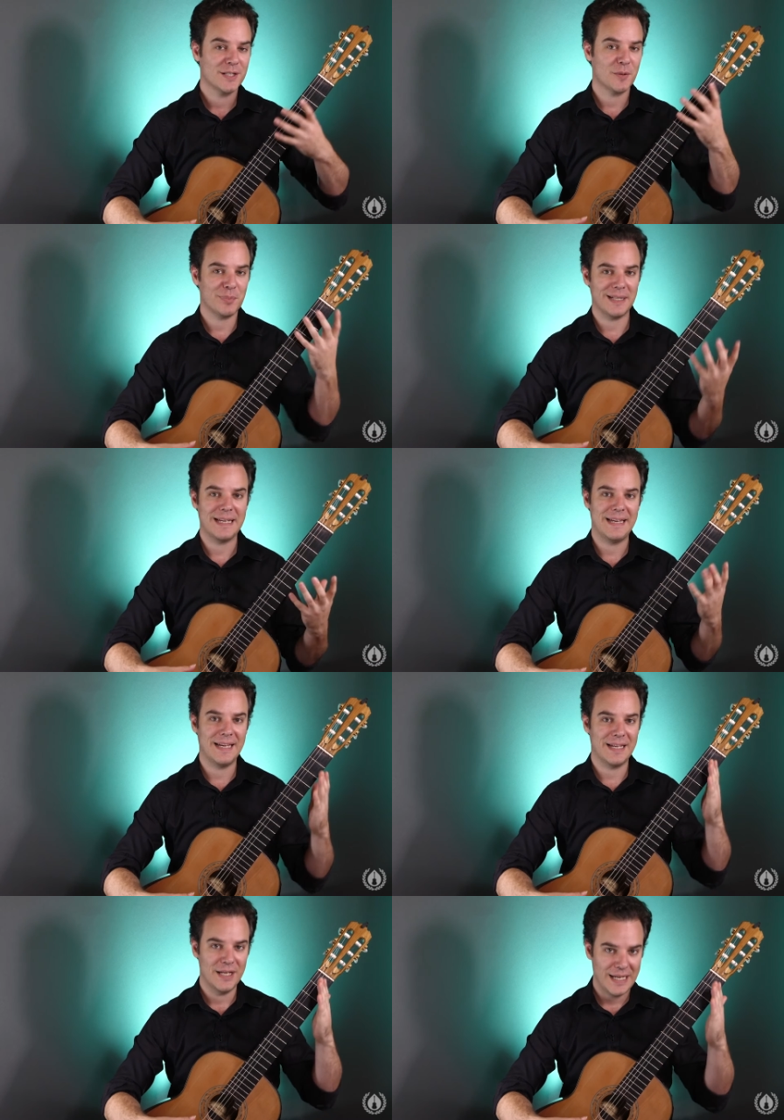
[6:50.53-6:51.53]
to
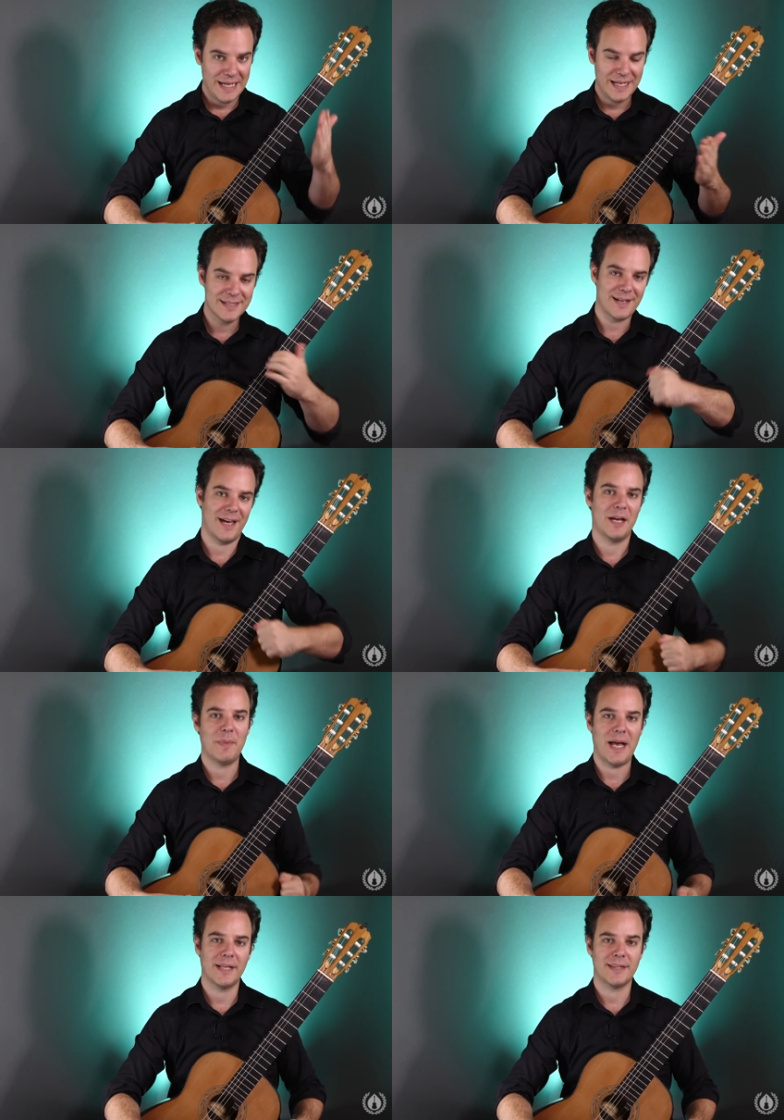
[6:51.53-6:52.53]
playing in
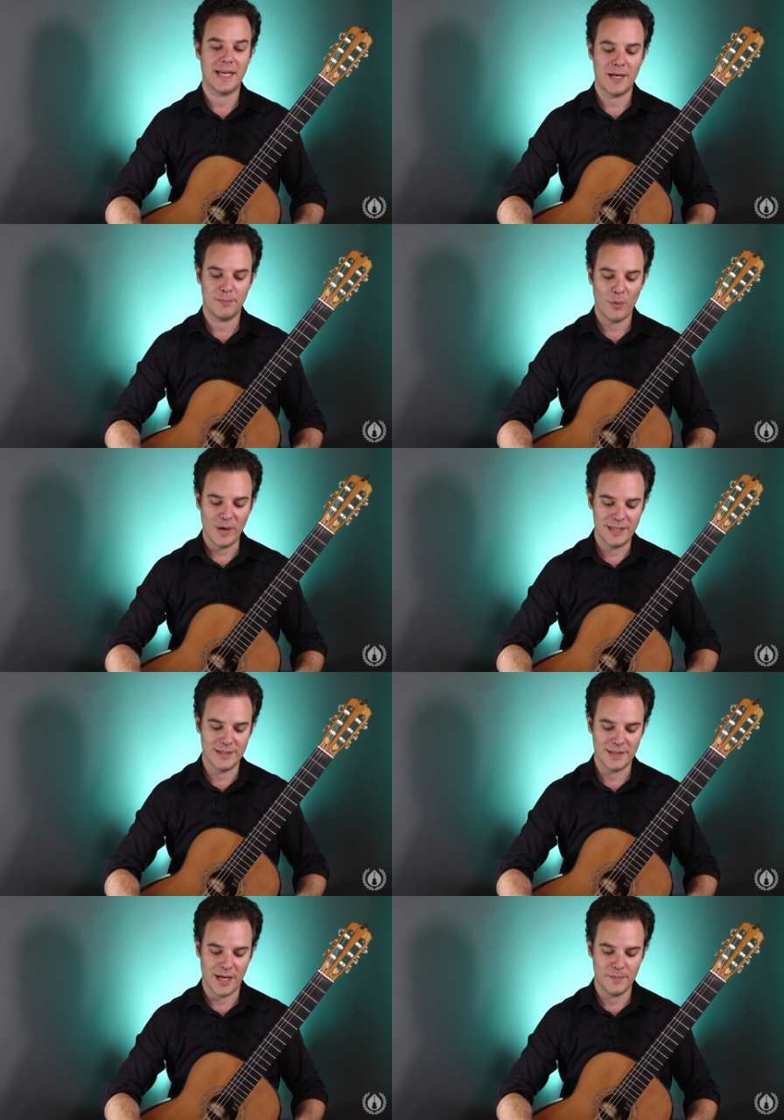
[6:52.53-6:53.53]
time at that point
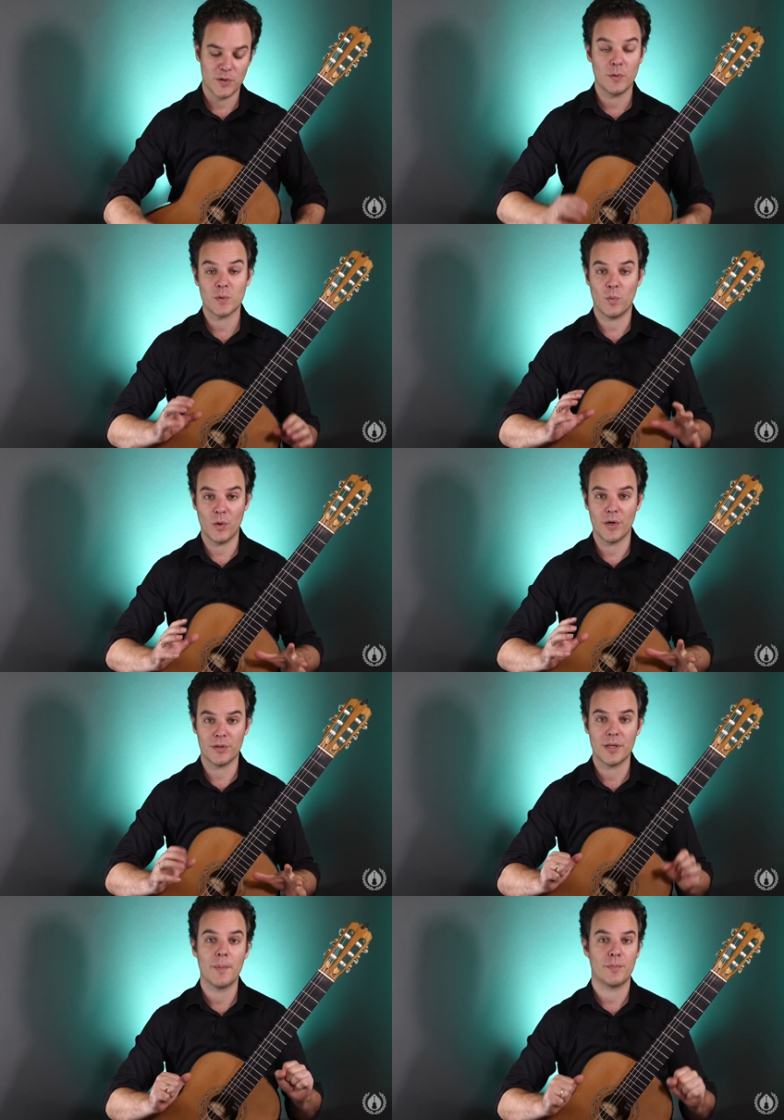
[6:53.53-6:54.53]
in time. So it's
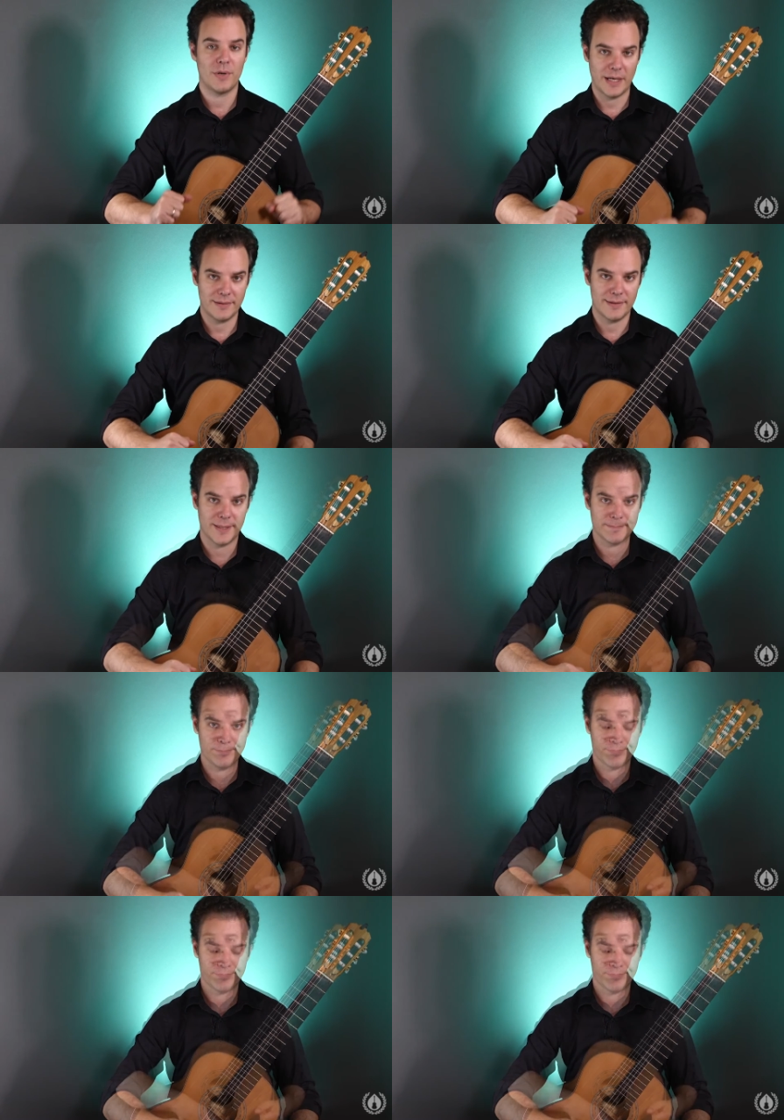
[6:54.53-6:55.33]
worth practicing.